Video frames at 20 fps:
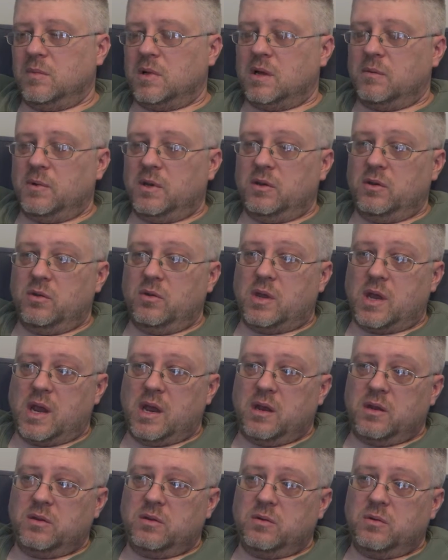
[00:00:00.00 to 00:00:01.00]
I mean, you
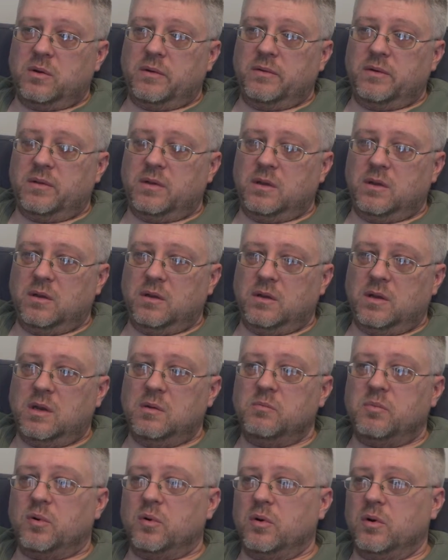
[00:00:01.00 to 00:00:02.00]
can do everything
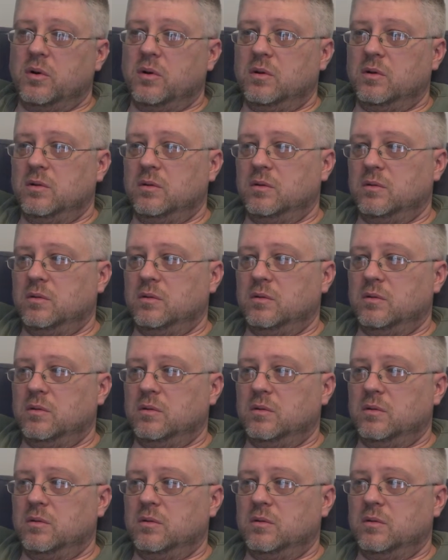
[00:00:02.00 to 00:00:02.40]
in port,